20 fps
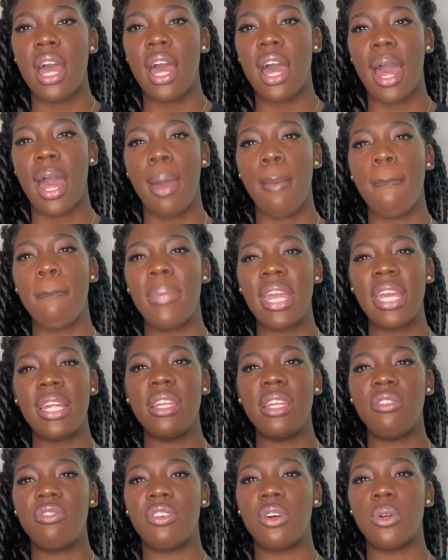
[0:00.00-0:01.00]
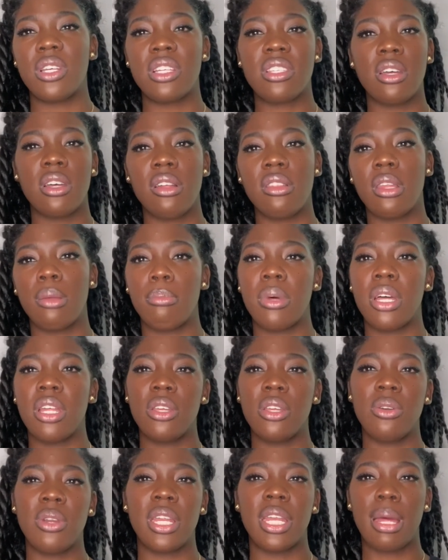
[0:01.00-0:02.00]
I'm mainly focused on the
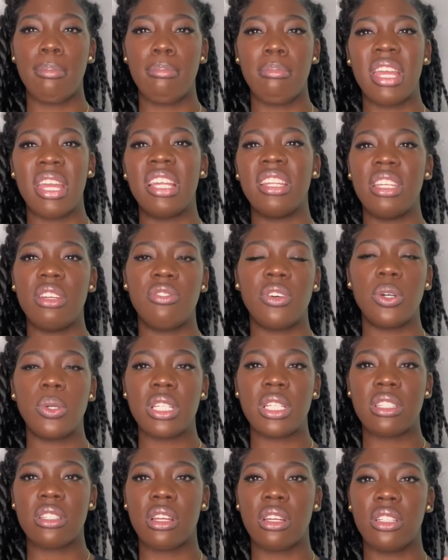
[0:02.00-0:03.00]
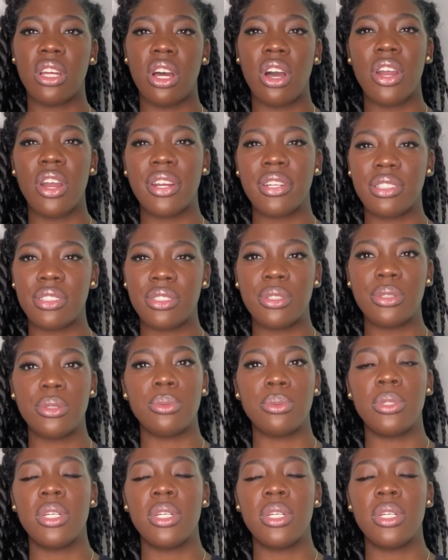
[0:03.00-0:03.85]
mother and I'm mainly focused on the heart too,